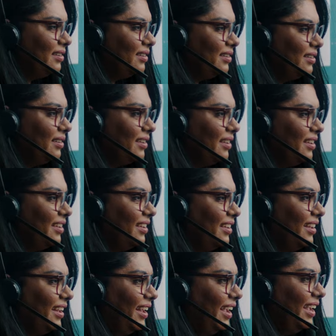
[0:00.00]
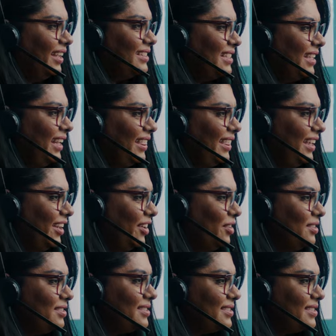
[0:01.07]
to assist you in preparing for this
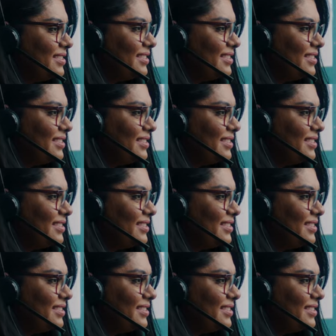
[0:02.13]
exciting